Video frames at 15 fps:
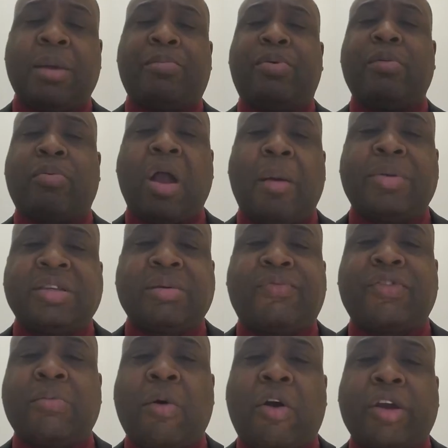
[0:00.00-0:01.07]
put properties up
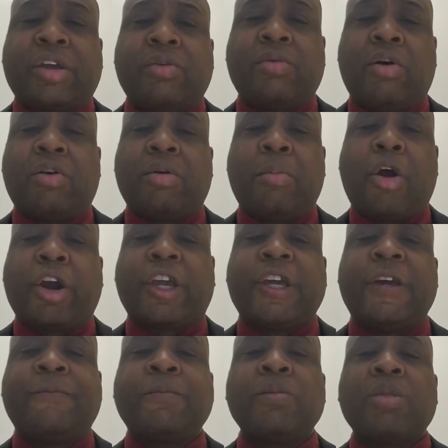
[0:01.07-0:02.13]
for on the
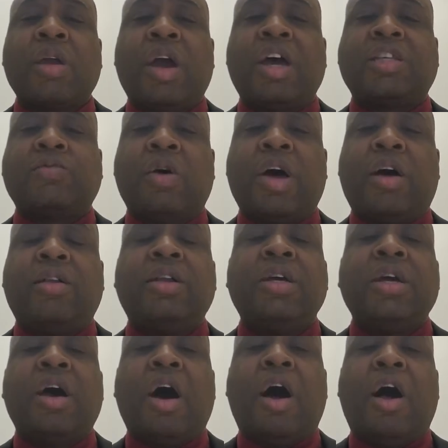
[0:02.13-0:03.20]
market as well.
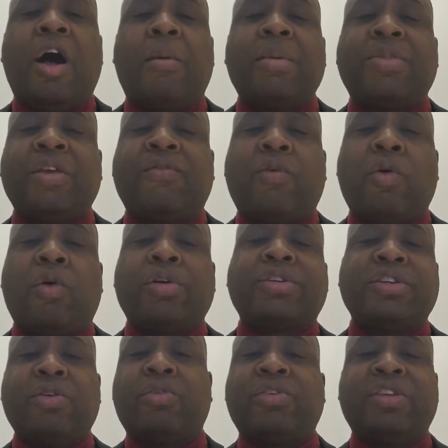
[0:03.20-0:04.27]
And then of
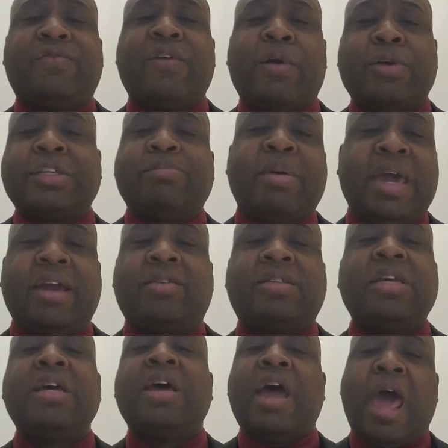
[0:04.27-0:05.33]
course, the various
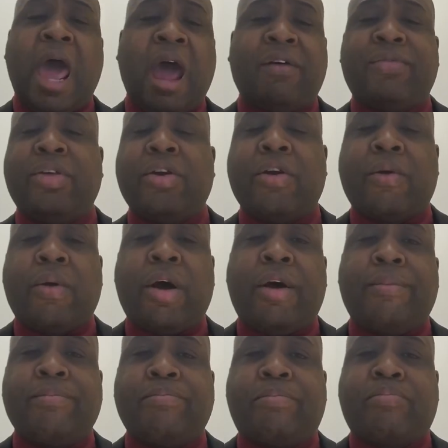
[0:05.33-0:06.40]
banks have their
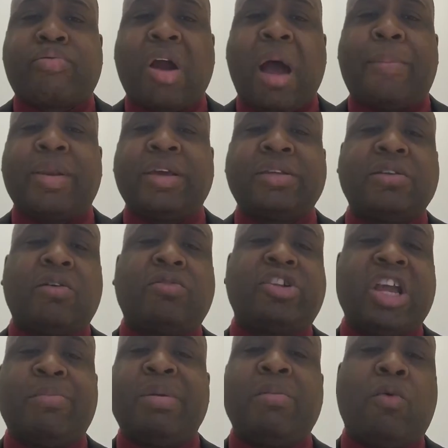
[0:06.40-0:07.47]
properties.
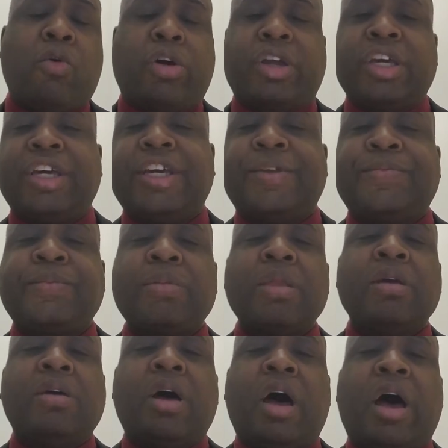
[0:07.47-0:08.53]
J.P. Morgan,
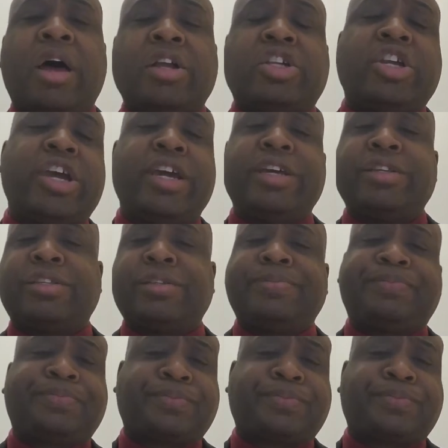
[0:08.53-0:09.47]
Chase,